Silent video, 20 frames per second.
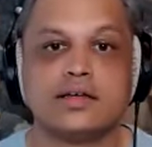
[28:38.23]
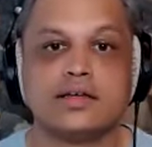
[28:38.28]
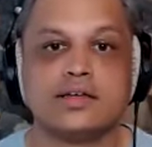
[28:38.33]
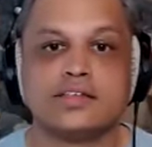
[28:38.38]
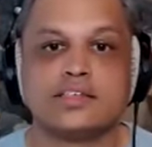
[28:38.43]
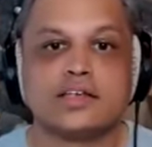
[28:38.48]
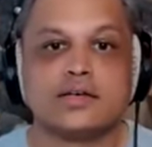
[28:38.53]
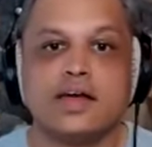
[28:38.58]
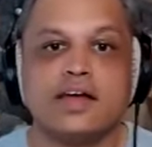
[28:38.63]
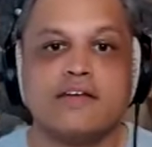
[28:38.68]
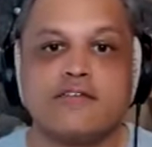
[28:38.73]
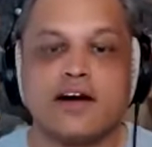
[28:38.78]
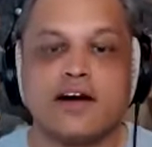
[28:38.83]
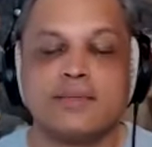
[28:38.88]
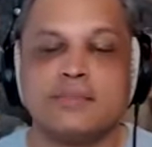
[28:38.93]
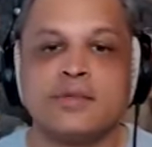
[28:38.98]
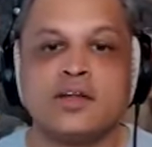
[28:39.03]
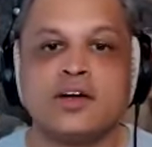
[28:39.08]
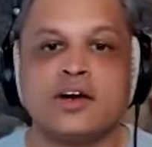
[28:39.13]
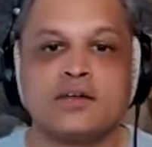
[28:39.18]
So if
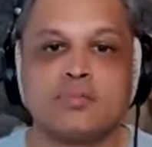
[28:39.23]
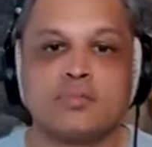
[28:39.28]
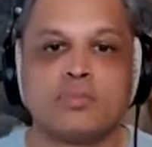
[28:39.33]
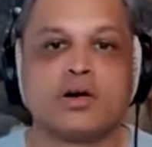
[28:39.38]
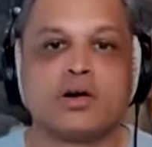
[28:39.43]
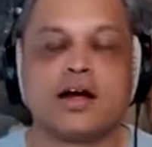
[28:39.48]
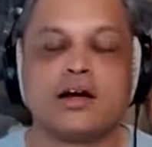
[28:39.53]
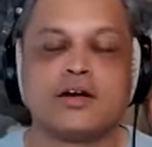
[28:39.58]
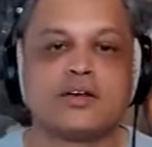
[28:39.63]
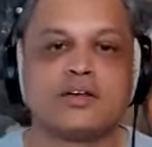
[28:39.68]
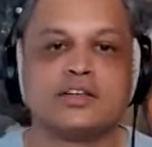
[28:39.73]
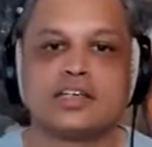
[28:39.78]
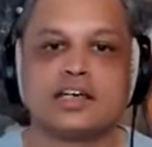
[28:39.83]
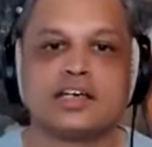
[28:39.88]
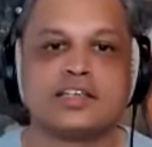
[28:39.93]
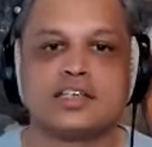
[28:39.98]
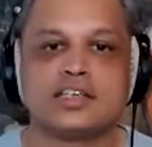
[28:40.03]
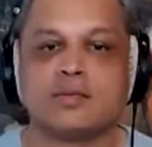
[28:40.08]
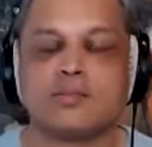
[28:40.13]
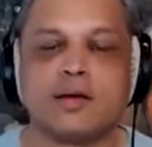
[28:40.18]
I'm not
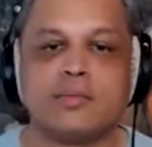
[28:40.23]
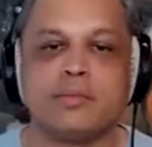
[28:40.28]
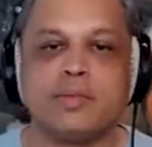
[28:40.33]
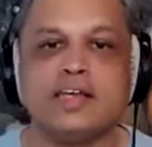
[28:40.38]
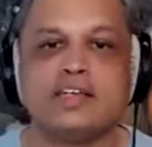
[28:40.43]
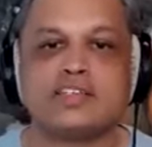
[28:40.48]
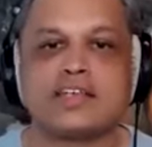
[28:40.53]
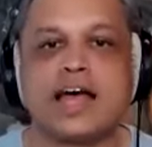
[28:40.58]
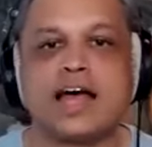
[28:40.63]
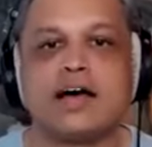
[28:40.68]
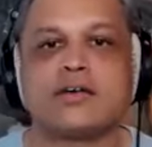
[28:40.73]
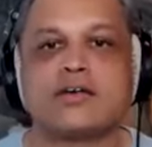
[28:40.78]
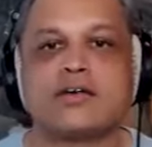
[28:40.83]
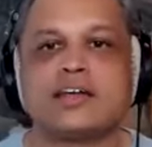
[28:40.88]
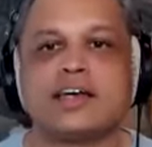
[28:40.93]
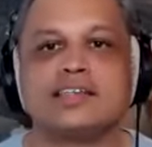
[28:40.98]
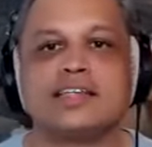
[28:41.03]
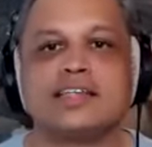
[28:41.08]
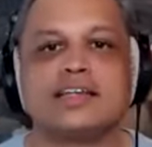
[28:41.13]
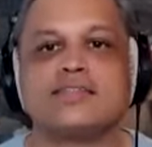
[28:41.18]
prioritizing my peace, how can
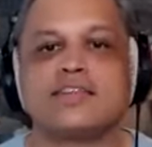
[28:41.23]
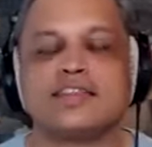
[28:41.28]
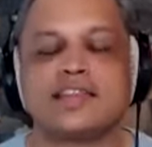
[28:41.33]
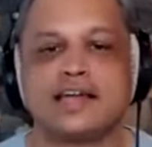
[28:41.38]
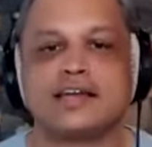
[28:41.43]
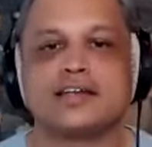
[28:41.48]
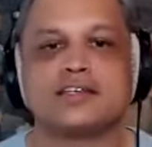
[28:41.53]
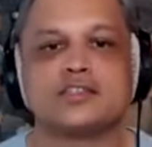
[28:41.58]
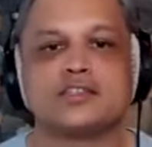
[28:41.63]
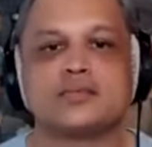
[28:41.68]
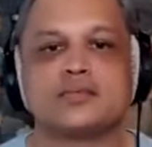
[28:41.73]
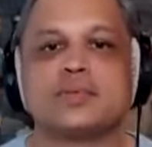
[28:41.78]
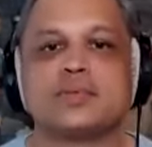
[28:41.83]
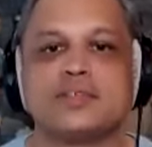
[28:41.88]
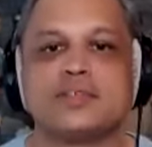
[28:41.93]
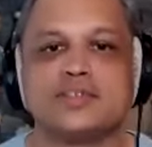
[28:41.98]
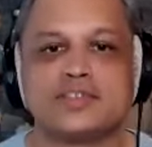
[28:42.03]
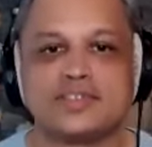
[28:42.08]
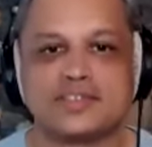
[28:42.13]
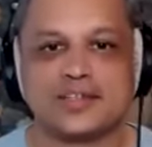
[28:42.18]
I deliver that experience
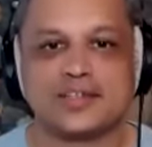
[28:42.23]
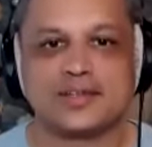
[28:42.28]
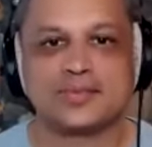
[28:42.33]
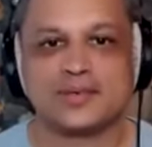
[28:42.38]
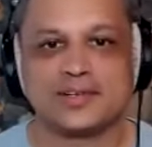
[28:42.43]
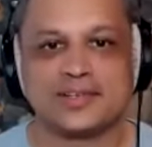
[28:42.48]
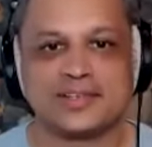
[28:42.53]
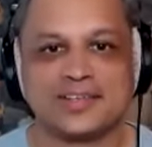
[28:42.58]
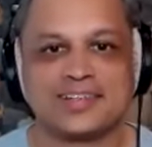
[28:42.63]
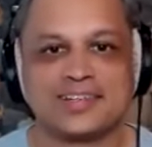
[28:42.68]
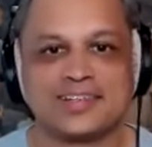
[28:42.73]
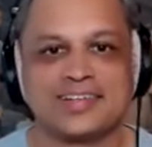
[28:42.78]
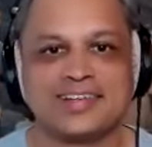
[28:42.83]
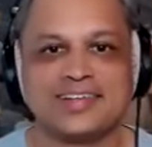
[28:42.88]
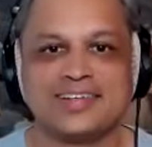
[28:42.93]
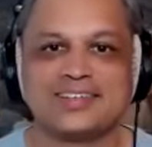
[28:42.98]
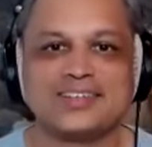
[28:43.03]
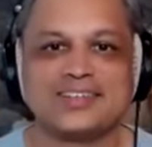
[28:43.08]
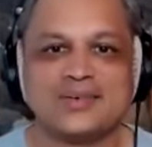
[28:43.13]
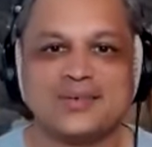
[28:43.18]
to the world? There's
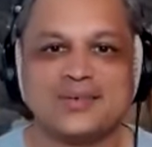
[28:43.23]
no way.